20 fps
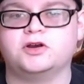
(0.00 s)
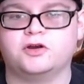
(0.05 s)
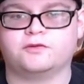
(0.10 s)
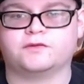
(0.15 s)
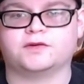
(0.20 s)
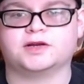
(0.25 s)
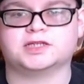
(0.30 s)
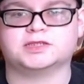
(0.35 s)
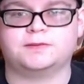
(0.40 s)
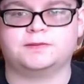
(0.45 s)

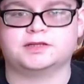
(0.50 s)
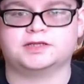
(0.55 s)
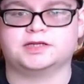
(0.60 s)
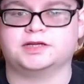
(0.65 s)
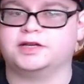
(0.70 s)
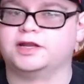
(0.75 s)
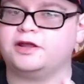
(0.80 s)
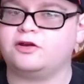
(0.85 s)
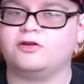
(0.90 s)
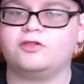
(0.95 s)
one
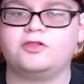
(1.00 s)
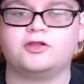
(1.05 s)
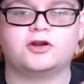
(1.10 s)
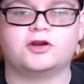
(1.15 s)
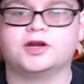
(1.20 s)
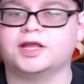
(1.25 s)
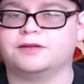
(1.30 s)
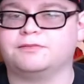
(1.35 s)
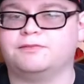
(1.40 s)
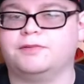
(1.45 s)
expected not only
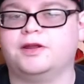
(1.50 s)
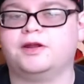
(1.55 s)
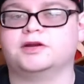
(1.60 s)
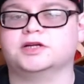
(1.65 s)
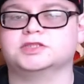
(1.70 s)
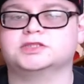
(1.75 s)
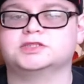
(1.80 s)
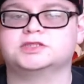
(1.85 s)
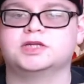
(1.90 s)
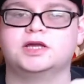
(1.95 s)
her dead
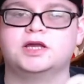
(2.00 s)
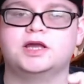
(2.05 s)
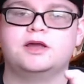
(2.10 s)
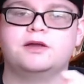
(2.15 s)
parents,